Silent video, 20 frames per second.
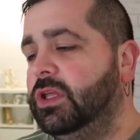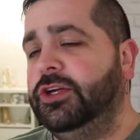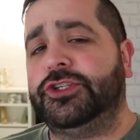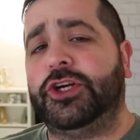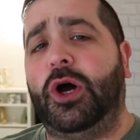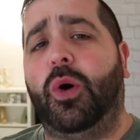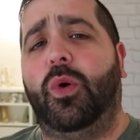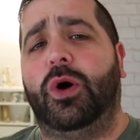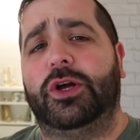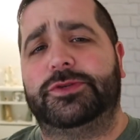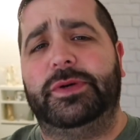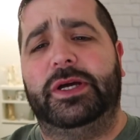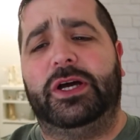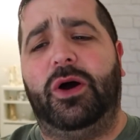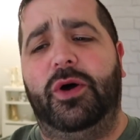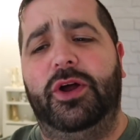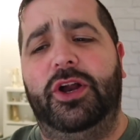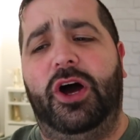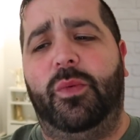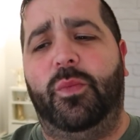So what's been
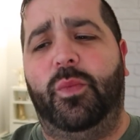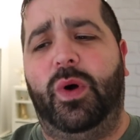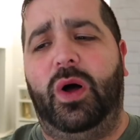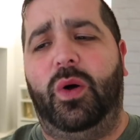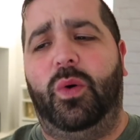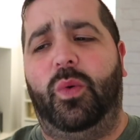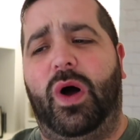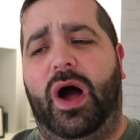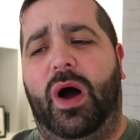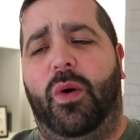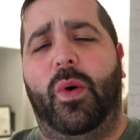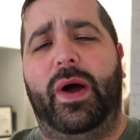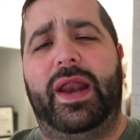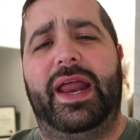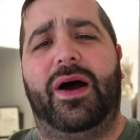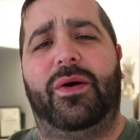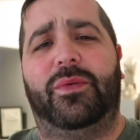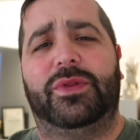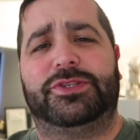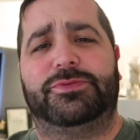going on? Well, I
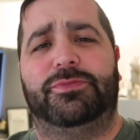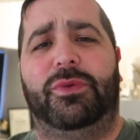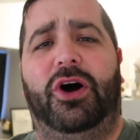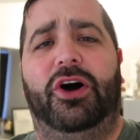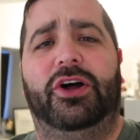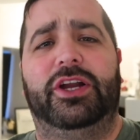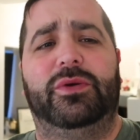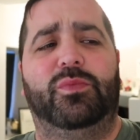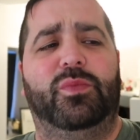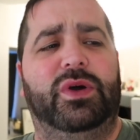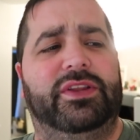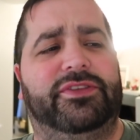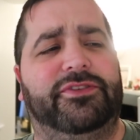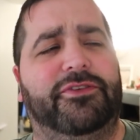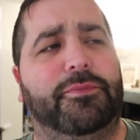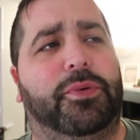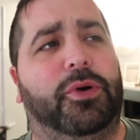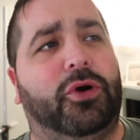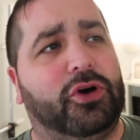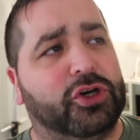went out this morning
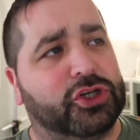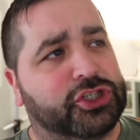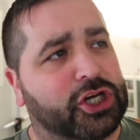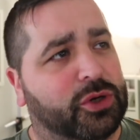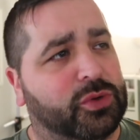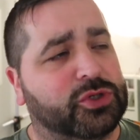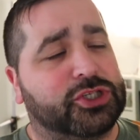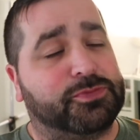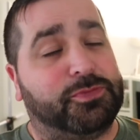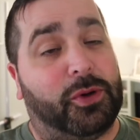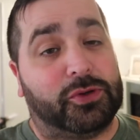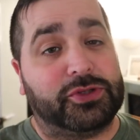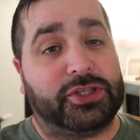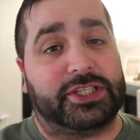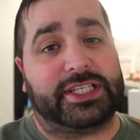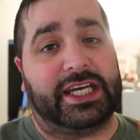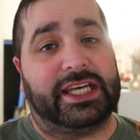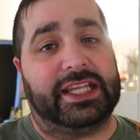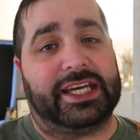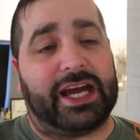with Porsche. I was supposed
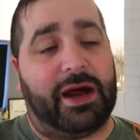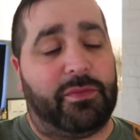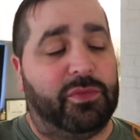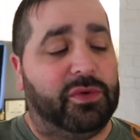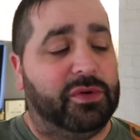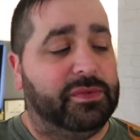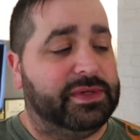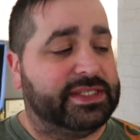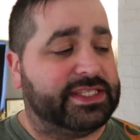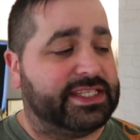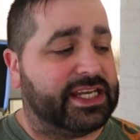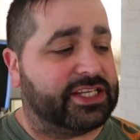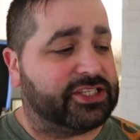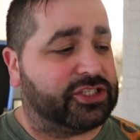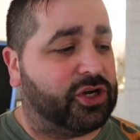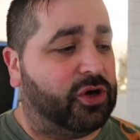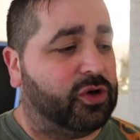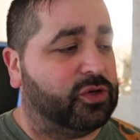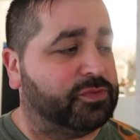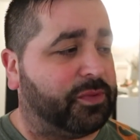to take the camera with me to
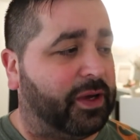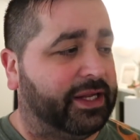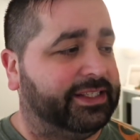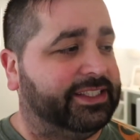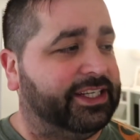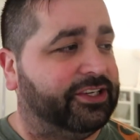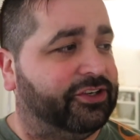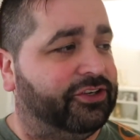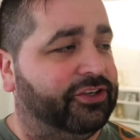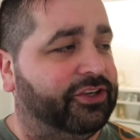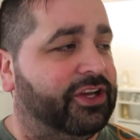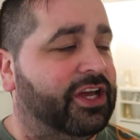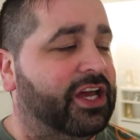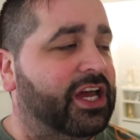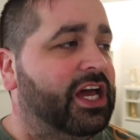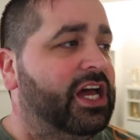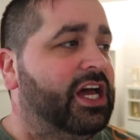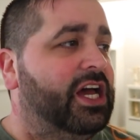Tesco's, but I didn't.